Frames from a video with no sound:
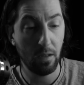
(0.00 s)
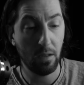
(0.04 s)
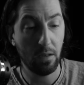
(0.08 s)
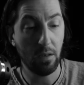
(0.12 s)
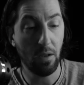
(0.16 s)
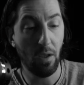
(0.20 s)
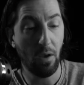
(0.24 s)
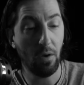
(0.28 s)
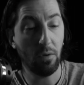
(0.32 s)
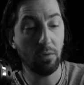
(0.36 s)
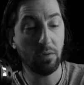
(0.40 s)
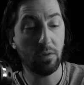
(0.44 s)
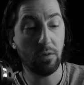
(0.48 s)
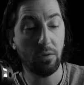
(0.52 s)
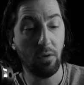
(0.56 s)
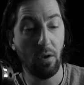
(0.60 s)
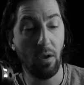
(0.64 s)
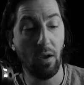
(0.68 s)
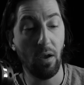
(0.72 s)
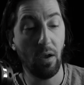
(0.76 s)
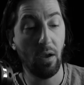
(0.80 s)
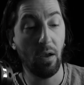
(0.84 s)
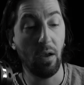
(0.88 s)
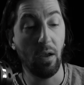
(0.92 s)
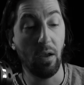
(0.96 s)
"No,
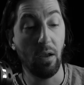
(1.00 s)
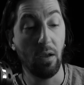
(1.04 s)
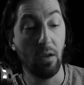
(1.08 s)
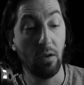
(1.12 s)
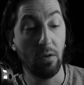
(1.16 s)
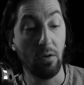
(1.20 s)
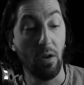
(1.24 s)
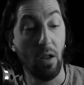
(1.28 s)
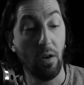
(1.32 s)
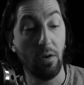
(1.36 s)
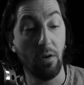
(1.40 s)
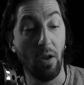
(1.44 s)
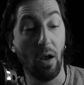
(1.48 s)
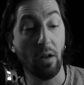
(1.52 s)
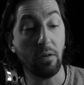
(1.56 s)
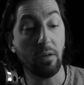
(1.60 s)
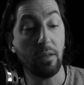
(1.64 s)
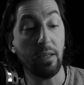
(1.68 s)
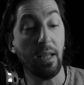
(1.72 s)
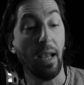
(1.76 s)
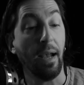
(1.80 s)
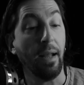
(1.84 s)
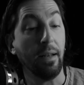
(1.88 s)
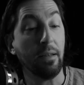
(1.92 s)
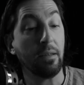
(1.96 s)
sir, not
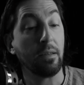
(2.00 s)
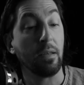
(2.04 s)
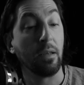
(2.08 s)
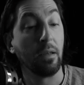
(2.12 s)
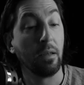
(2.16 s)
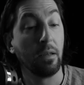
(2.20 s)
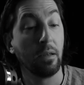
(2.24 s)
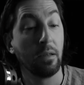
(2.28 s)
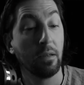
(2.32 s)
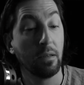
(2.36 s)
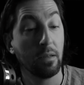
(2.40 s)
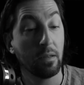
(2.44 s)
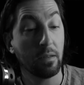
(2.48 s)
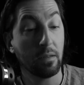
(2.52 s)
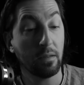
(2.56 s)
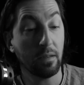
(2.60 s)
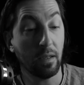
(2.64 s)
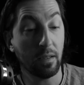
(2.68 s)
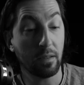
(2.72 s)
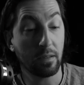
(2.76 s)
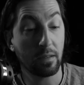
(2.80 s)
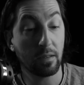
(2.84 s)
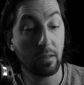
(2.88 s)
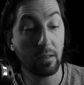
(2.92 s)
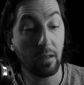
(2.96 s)
yet,"
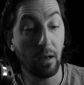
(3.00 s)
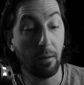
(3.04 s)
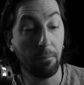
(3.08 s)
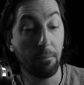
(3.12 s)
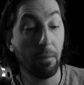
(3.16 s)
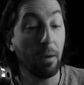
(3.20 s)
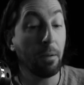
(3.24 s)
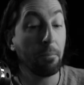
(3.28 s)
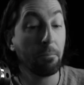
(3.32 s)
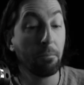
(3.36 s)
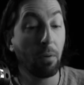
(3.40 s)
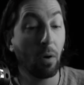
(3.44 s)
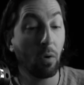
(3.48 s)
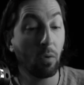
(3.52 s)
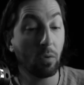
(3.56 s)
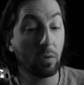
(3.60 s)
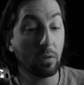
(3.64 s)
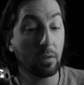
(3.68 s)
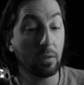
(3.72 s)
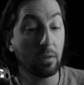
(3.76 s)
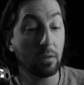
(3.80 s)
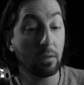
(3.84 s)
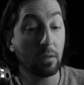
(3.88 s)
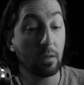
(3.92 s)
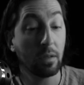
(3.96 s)
said Stubb,
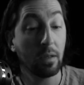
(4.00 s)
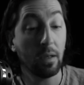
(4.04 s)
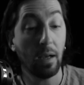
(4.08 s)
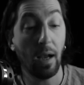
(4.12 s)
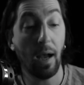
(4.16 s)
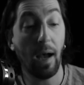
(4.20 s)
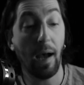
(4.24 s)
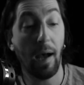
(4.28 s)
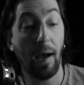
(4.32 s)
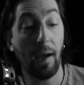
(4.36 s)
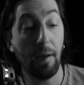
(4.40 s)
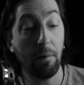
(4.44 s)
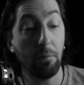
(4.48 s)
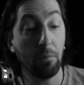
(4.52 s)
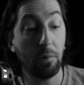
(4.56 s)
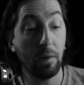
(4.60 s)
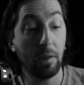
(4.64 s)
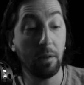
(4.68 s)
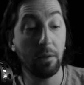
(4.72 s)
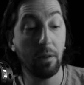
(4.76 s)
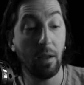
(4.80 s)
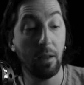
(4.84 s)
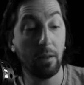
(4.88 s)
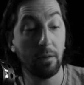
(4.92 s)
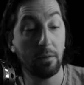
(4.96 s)
emboldened. "I
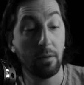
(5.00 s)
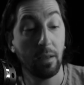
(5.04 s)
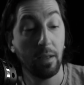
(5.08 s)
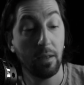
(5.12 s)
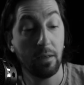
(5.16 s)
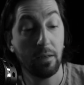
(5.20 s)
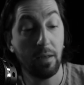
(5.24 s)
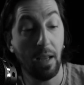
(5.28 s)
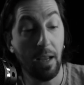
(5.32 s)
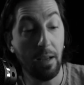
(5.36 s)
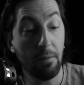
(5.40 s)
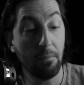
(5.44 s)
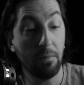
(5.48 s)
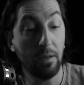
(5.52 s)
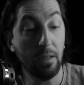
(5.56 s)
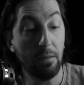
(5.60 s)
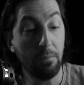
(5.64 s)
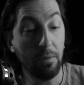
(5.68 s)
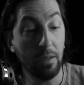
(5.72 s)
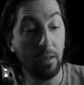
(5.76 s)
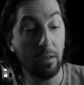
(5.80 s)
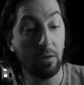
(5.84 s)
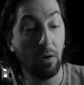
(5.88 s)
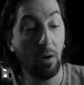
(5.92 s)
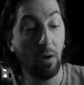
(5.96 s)
will not tamely
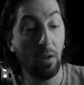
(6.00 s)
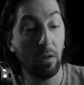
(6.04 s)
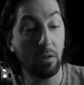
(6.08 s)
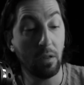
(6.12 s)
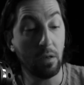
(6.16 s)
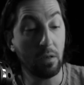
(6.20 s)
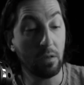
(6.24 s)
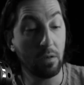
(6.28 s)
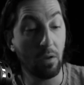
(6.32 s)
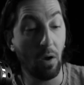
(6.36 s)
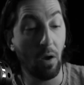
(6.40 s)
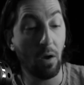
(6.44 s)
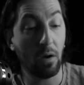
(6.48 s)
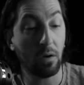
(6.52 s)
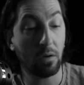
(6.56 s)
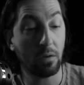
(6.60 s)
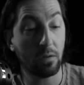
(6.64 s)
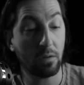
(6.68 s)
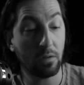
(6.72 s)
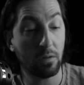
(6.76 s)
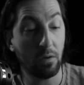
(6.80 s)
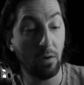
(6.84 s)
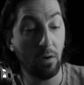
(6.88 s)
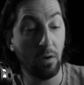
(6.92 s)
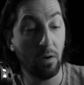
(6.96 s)
be called a dog,
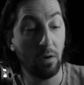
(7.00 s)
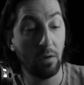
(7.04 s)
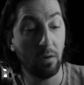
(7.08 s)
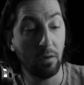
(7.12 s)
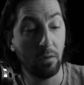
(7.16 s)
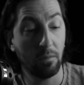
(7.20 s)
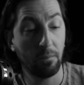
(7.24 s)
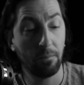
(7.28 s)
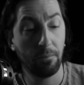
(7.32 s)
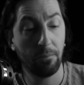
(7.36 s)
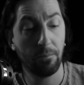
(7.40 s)
sir."